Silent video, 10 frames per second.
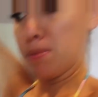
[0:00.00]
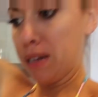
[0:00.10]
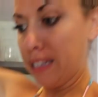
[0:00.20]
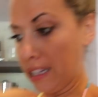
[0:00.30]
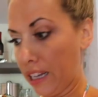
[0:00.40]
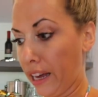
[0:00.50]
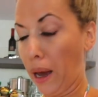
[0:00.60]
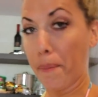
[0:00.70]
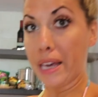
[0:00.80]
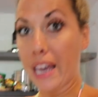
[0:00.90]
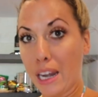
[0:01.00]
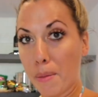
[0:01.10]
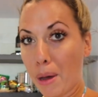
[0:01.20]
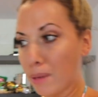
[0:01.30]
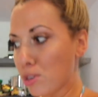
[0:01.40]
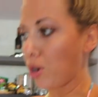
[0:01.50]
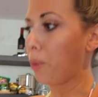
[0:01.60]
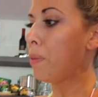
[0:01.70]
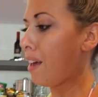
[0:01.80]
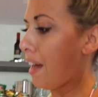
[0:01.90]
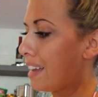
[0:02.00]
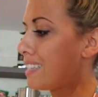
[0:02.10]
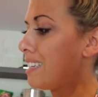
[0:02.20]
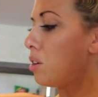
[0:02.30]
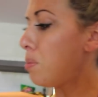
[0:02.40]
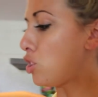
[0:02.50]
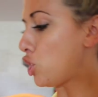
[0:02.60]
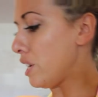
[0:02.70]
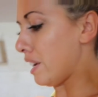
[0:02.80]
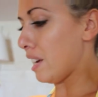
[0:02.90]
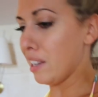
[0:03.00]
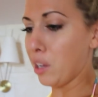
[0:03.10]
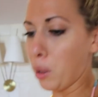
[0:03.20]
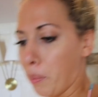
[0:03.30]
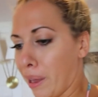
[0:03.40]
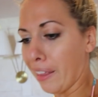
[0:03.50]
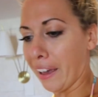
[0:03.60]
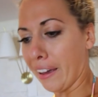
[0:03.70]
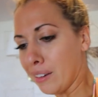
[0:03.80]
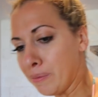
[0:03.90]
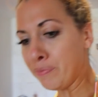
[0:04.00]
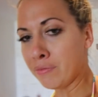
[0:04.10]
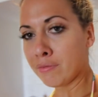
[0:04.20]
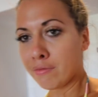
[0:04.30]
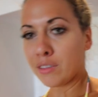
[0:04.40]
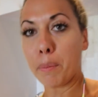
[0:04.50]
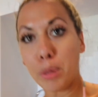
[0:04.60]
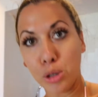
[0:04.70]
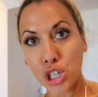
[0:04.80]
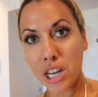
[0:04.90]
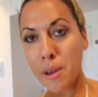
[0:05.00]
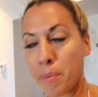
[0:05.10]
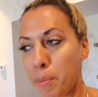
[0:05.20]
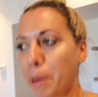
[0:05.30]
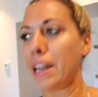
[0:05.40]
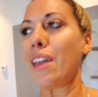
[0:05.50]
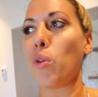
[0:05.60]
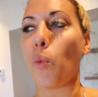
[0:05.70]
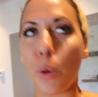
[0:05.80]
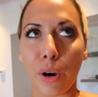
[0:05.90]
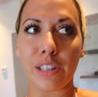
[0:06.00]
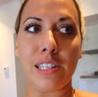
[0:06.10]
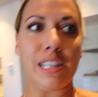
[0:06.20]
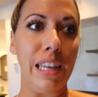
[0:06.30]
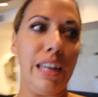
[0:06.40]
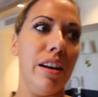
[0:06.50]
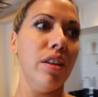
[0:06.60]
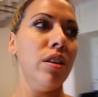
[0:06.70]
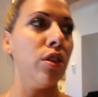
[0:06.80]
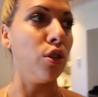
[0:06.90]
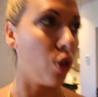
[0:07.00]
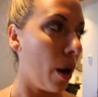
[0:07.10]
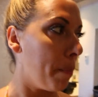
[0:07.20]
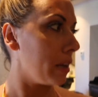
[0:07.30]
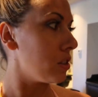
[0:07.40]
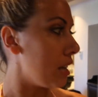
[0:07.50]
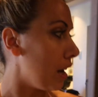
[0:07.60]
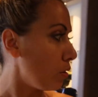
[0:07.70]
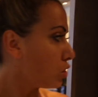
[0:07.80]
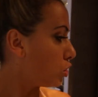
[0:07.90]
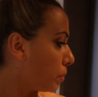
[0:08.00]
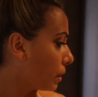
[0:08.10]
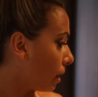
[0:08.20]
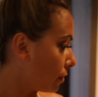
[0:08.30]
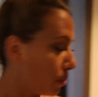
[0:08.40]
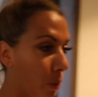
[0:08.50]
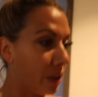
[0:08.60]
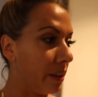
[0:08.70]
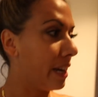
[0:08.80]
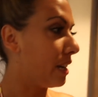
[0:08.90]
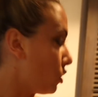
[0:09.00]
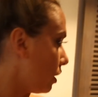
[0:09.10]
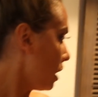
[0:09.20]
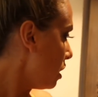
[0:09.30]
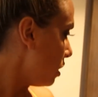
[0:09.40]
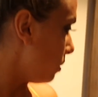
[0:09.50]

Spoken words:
It's basically like a bikini bottom. So it's a little bit cheeky and a little bit like bougie, but it works in the tropics. And I was super comfortable wearing that yesterday.